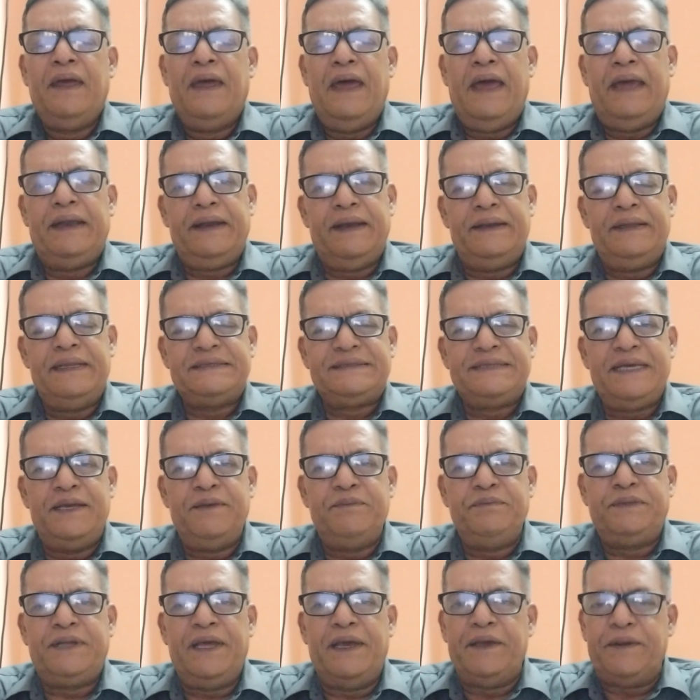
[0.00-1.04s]
And at the
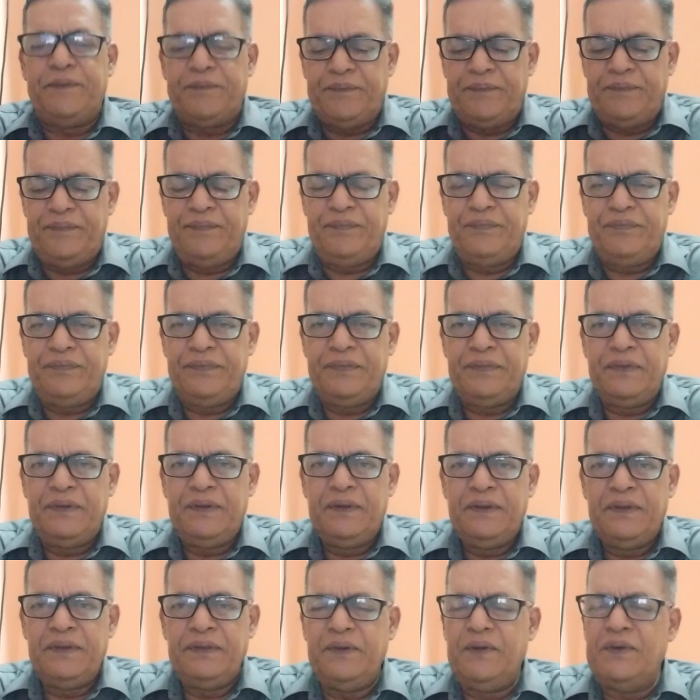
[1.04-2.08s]
same time,
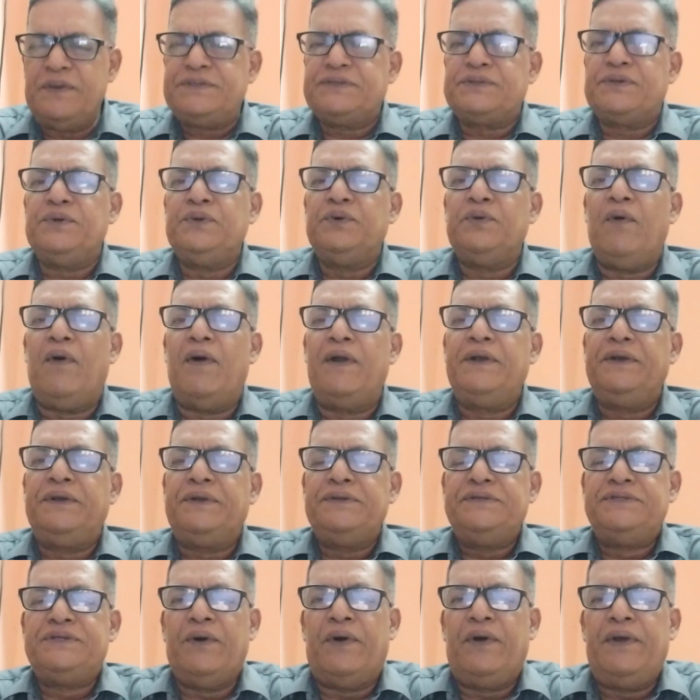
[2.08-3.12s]
those who want
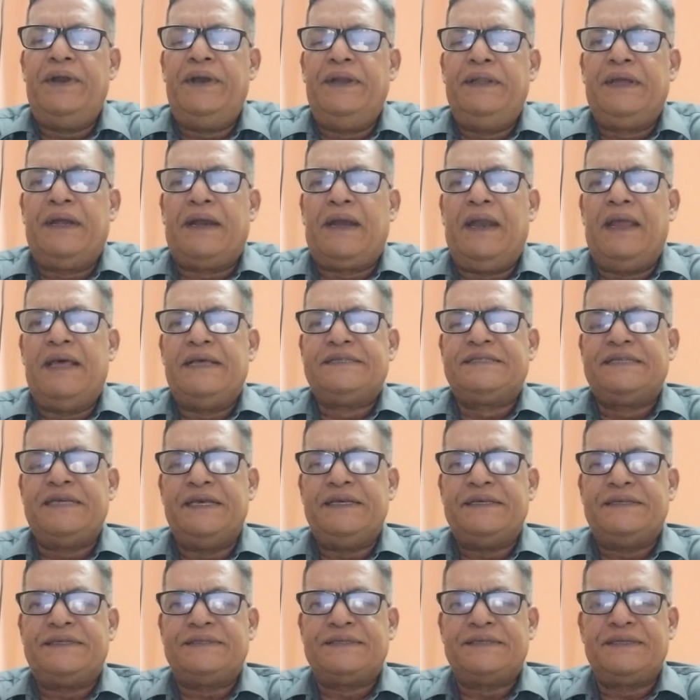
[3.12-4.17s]
to join the
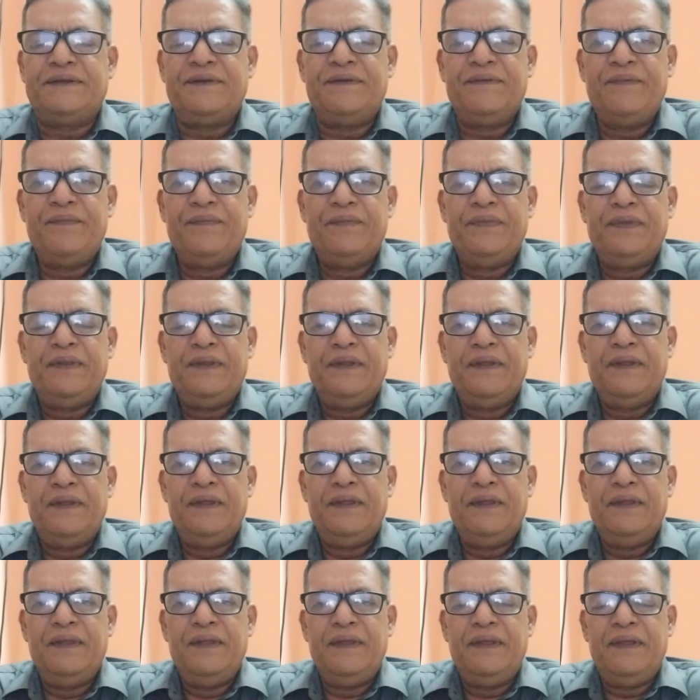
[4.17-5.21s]
classes
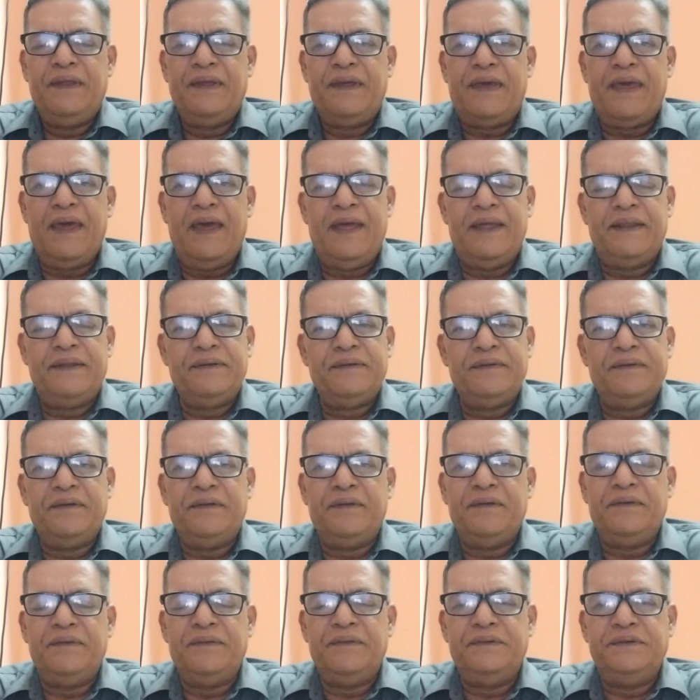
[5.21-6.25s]
can
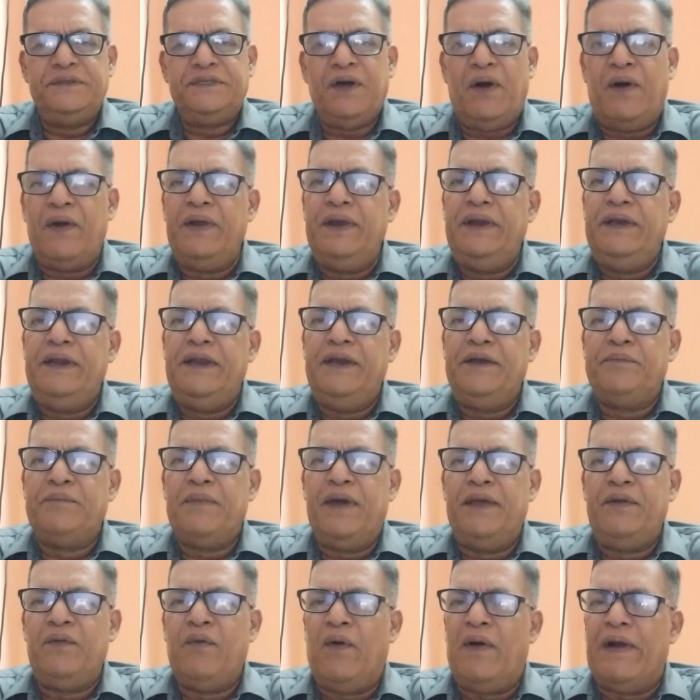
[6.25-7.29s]
join in
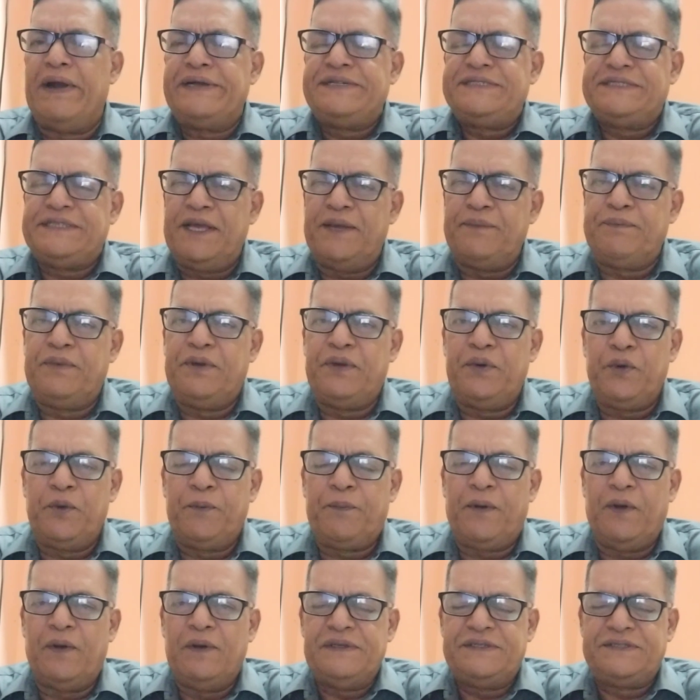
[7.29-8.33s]
my WhatsApp
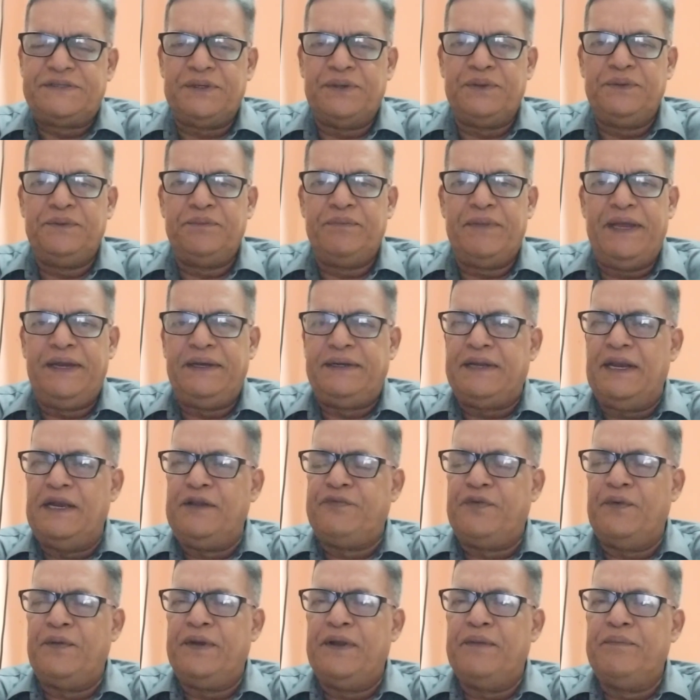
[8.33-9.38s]
group also. My
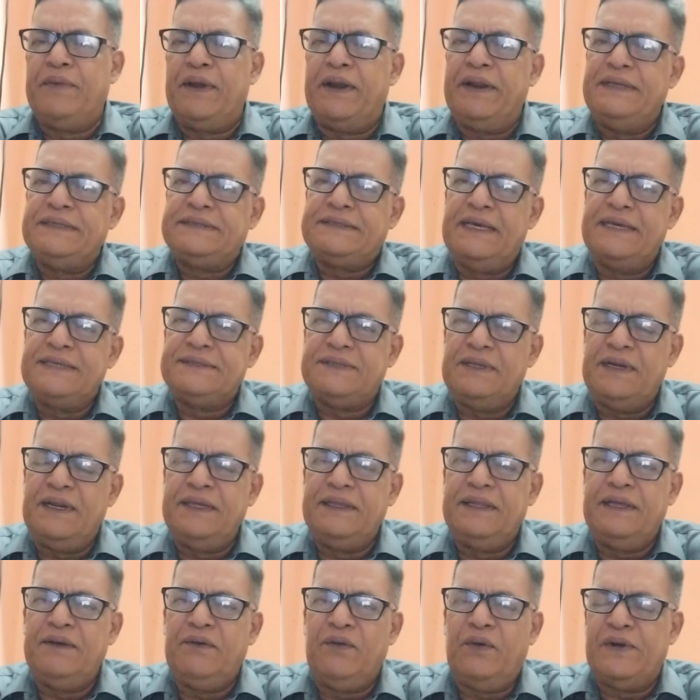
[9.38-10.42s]
telephone number is
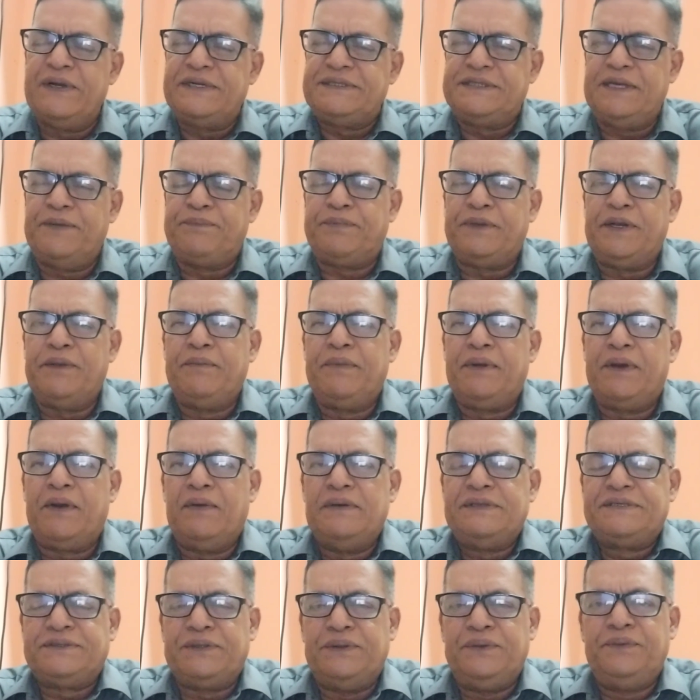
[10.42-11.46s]
actually the WhatsApp number
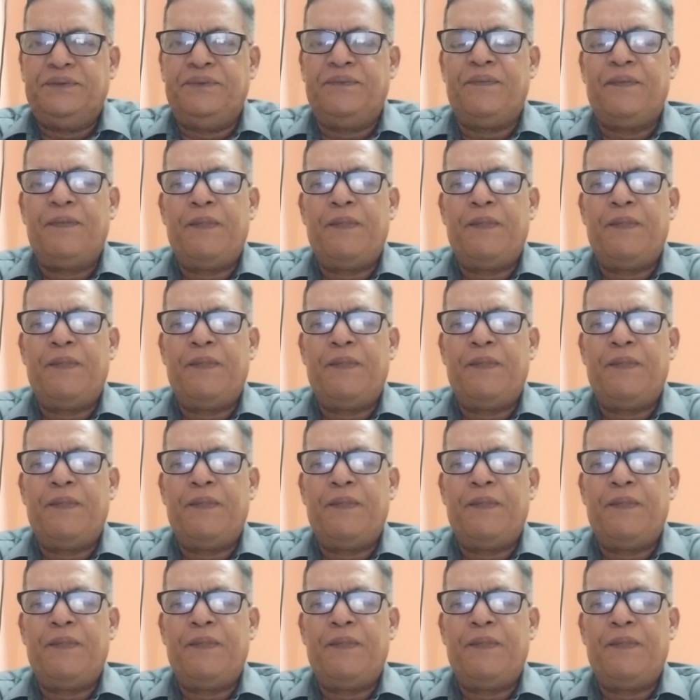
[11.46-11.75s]
also.